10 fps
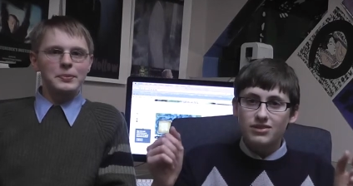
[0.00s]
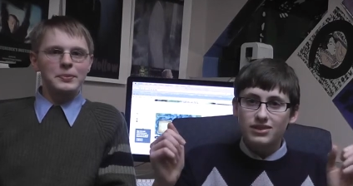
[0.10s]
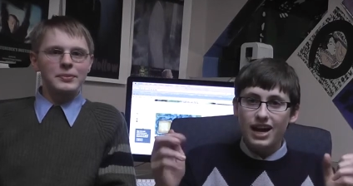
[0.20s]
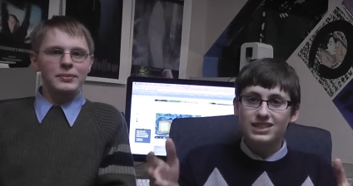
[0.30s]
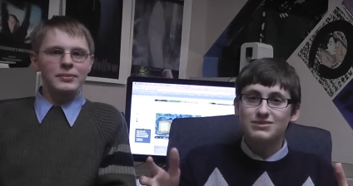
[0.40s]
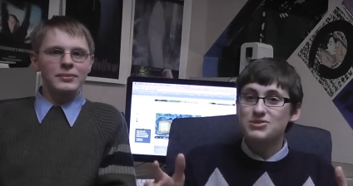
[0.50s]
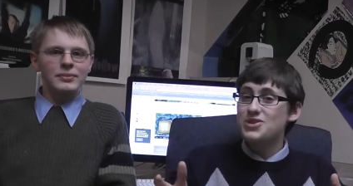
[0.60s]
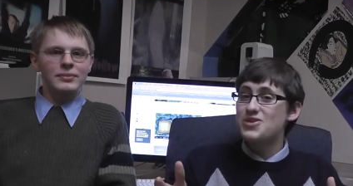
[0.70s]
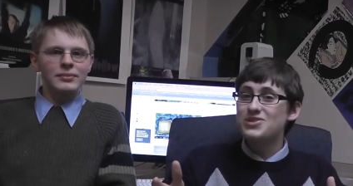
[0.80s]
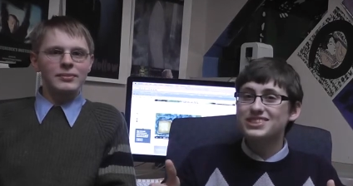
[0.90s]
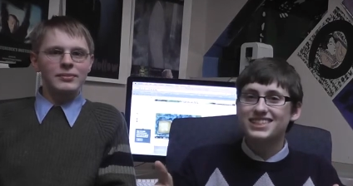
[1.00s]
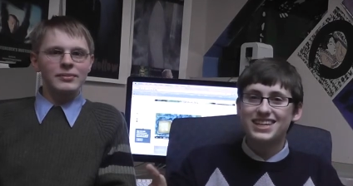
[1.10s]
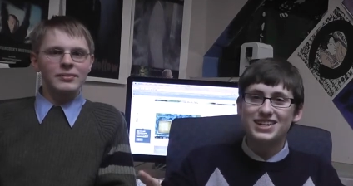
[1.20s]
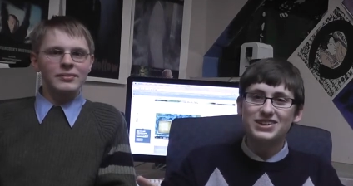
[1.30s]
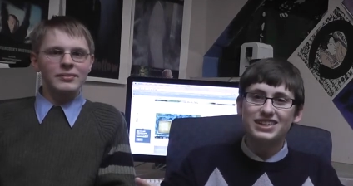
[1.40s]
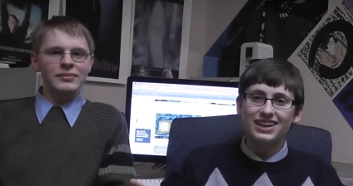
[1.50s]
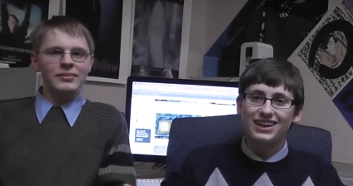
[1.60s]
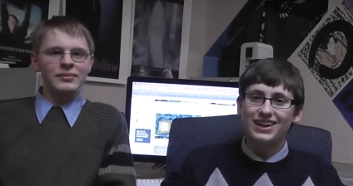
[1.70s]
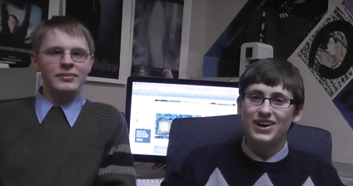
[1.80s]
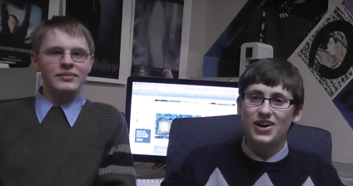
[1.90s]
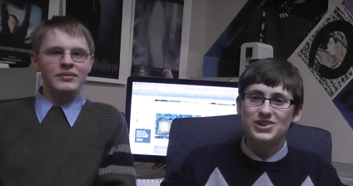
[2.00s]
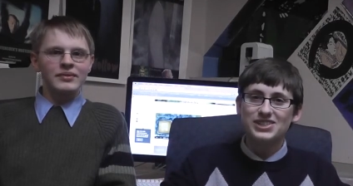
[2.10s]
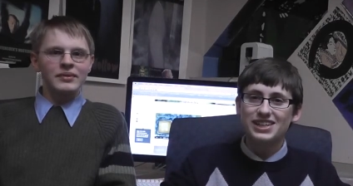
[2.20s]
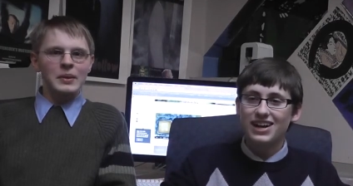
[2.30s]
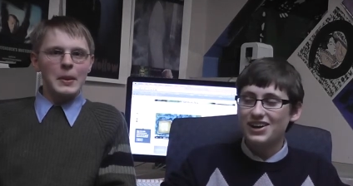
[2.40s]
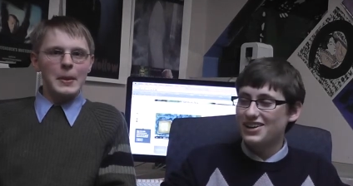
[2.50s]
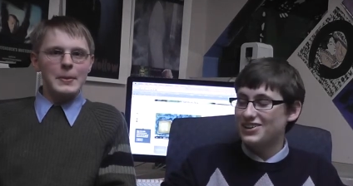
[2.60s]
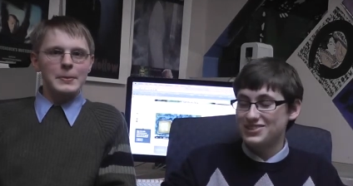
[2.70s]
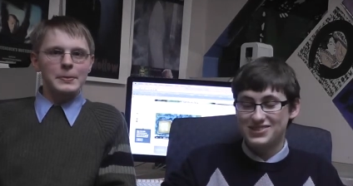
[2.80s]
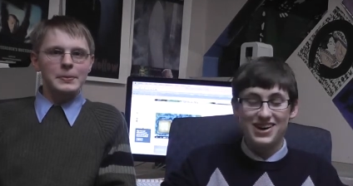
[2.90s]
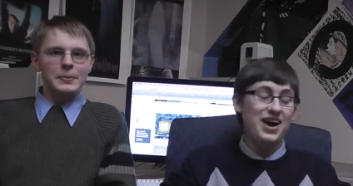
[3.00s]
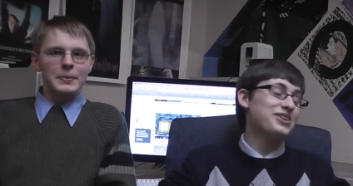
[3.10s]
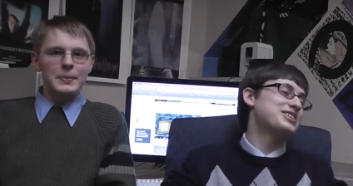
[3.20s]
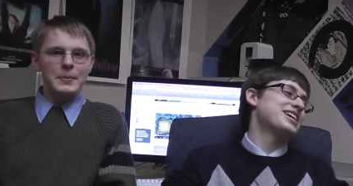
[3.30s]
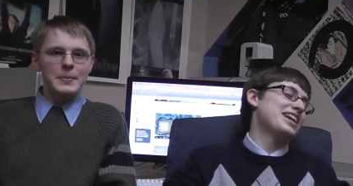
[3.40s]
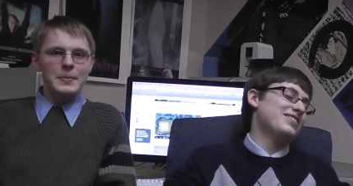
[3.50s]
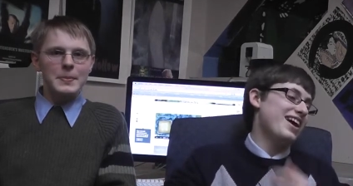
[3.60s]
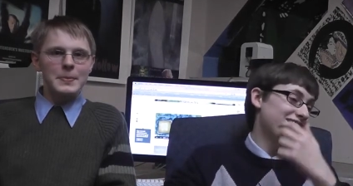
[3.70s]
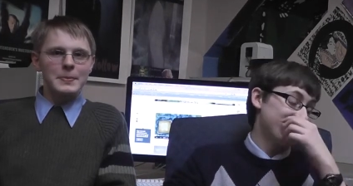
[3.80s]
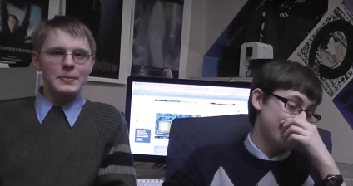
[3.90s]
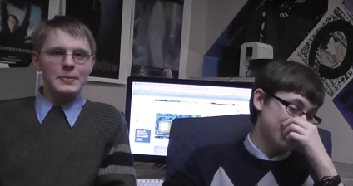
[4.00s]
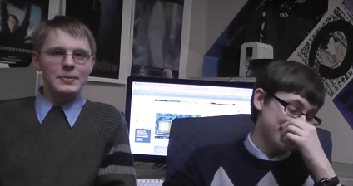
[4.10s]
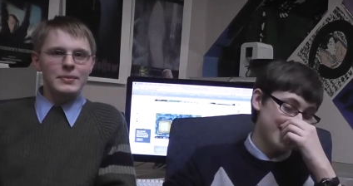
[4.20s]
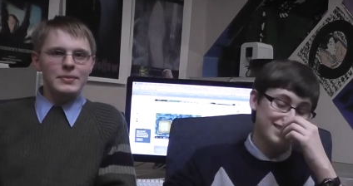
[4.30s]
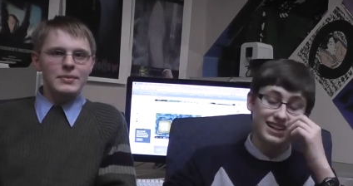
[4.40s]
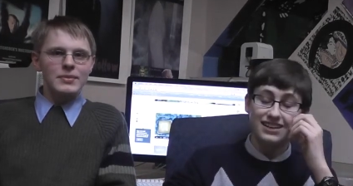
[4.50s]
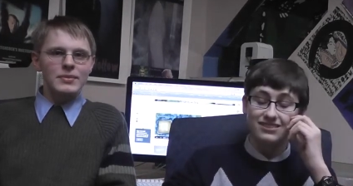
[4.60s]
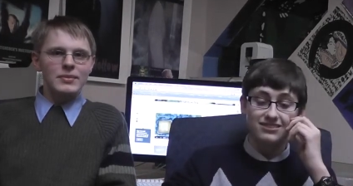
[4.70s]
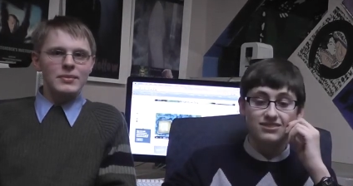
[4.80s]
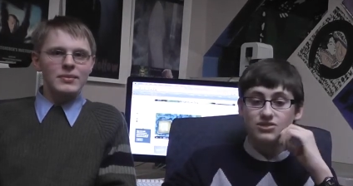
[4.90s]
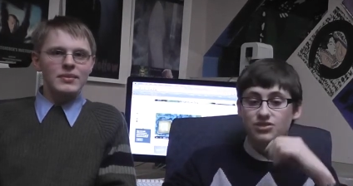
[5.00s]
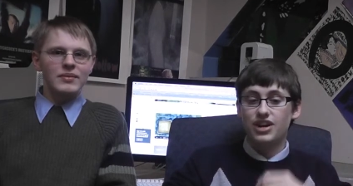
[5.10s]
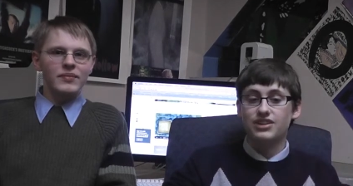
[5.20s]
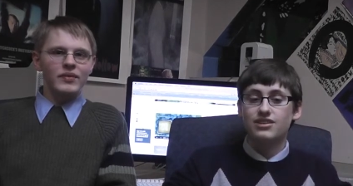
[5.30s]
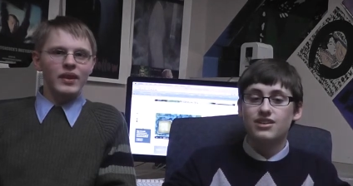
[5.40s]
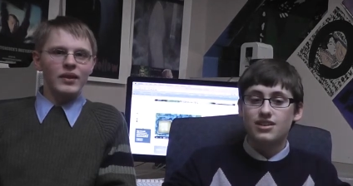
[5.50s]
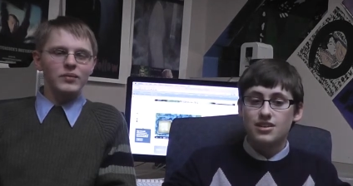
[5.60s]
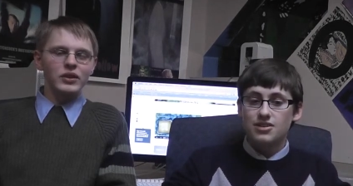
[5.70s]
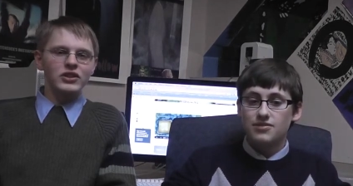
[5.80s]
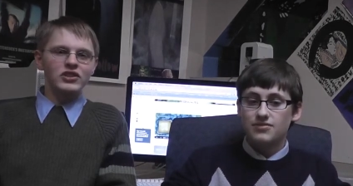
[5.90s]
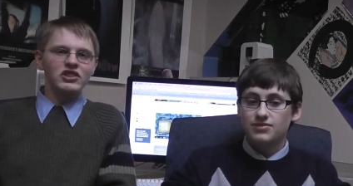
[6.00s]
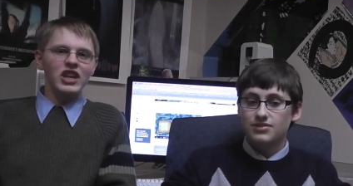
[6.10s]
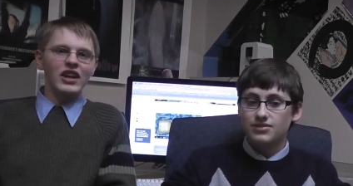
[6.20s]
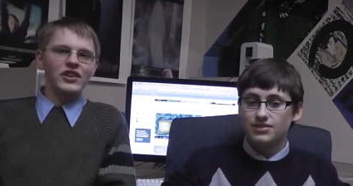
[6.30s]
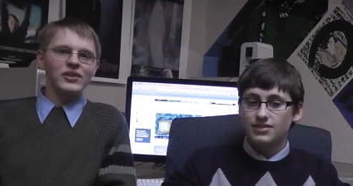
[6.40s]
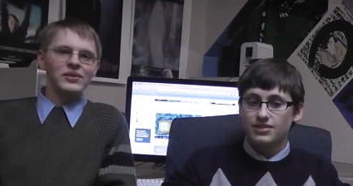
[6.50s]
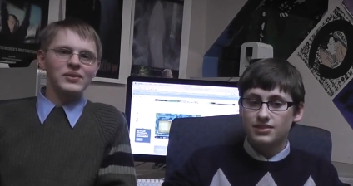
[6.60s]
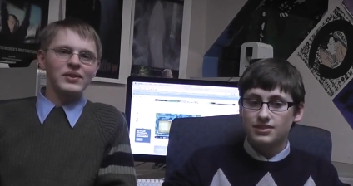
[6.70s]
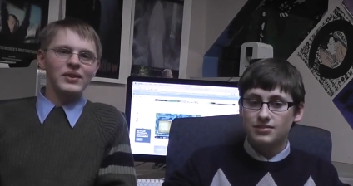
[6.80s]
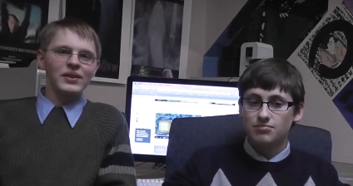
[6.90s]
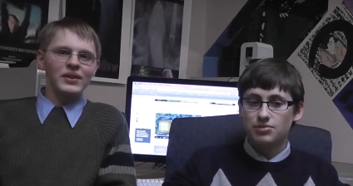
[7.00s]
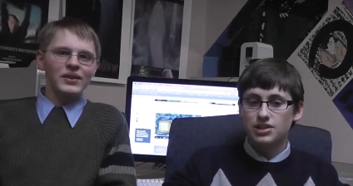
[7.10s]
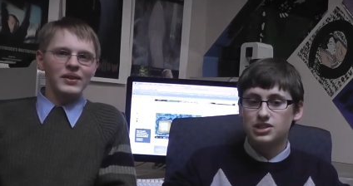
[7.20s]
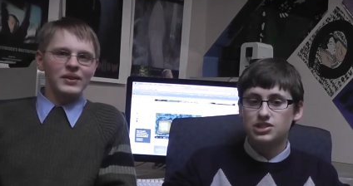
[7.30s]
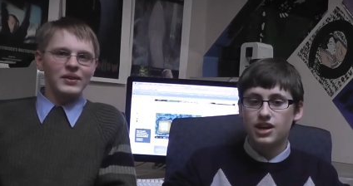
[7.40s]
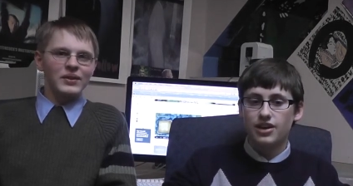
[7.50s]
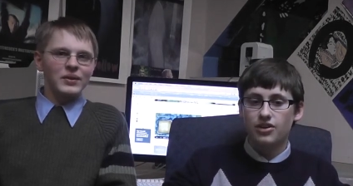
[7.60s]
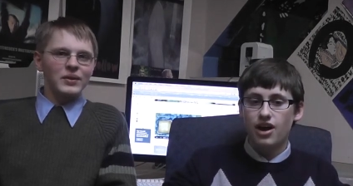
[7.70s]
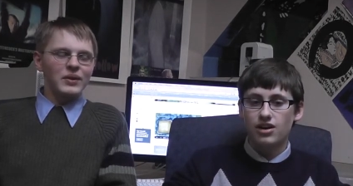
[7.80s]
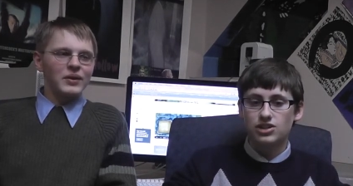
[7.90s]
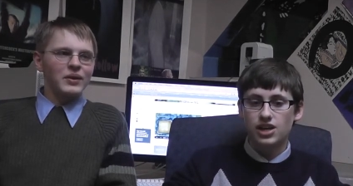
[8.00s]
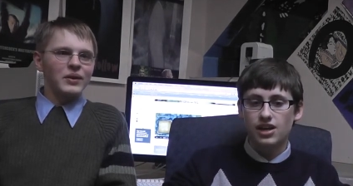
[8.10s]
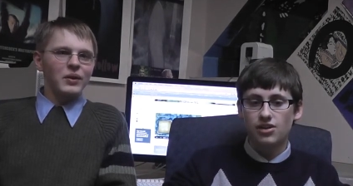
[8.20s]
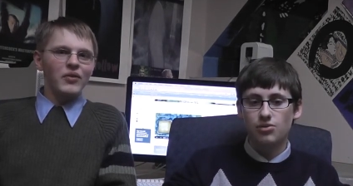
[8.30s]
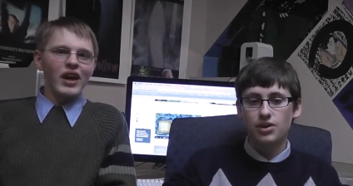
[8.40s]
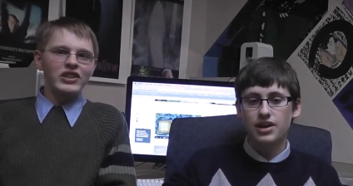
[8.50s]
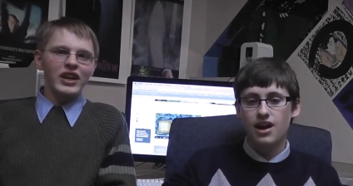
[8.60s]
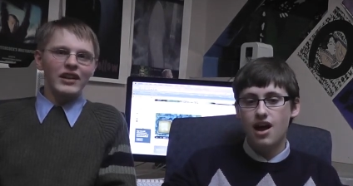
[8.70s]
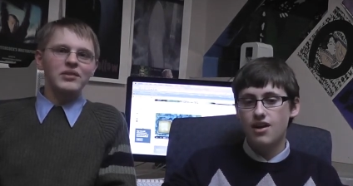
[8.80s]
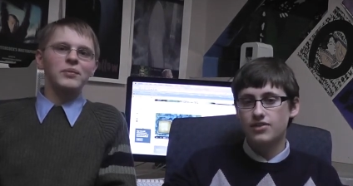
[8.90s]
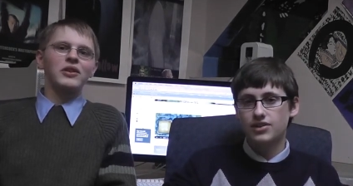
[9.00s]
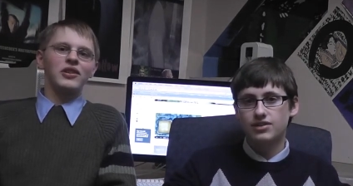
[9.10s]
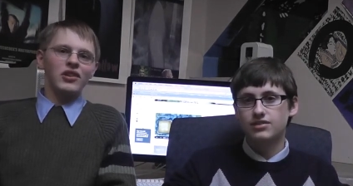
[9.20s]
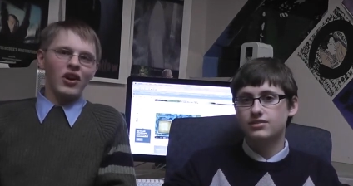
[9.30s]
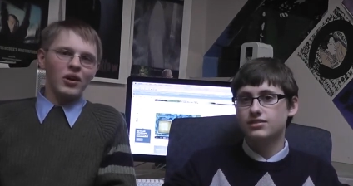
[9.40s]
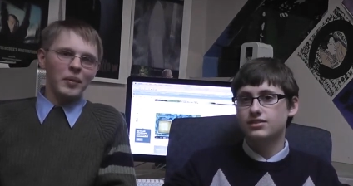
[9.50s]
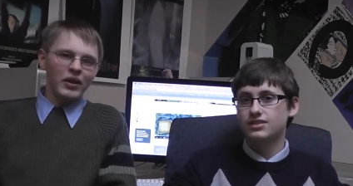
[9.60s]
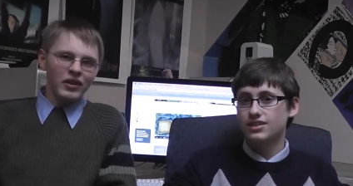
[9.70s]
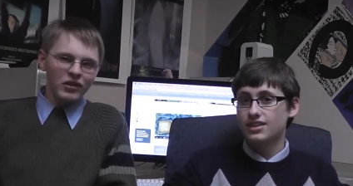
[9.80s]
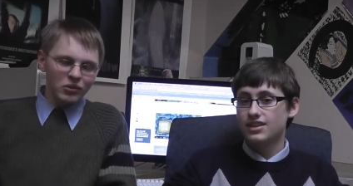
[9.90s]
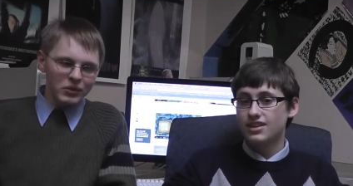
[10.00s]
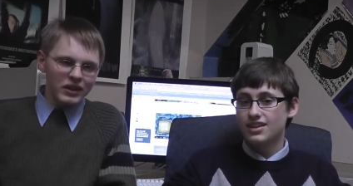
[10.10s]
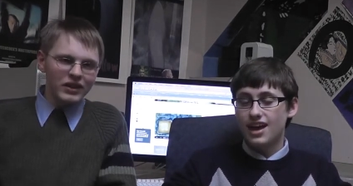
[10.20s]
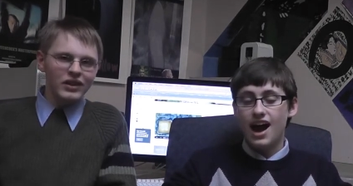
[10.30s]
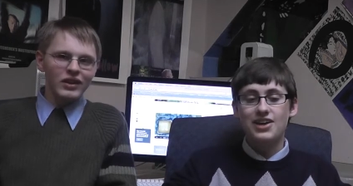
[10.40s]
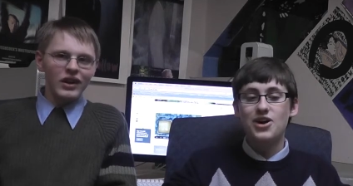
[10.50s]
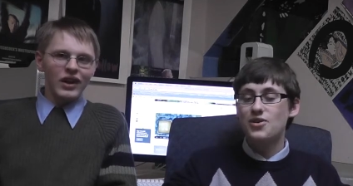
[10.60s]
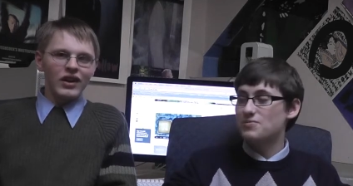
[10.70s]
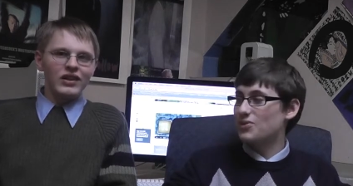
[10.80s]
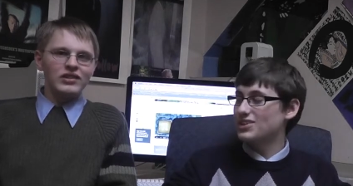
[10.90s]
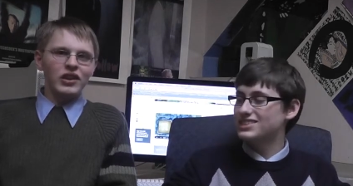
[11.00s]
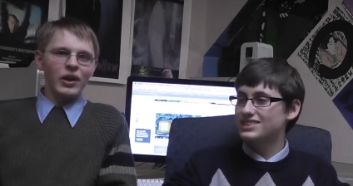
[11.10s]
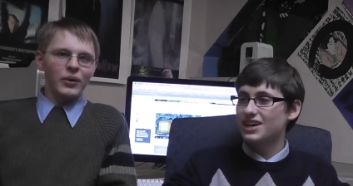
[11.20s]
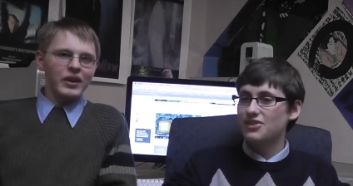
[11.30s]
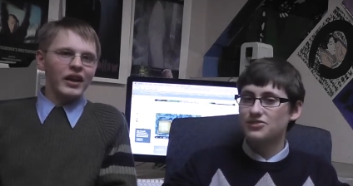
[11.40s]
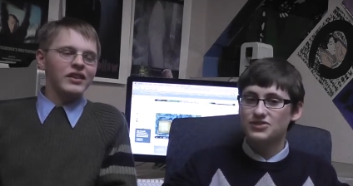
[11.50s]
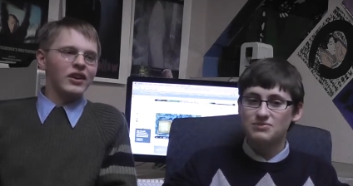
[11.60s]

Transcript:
Speaker 1: got some news in uh, our, ch uh, our channel. Wow, that's that's not right. In
Speaker 2: Bridges' channel.
Speaker 1: Bridges' channel, our channel. We've actually got something
Speaker 2: to talk about this week.
Speaker 1: I know, important Sorry, stuff. we're not in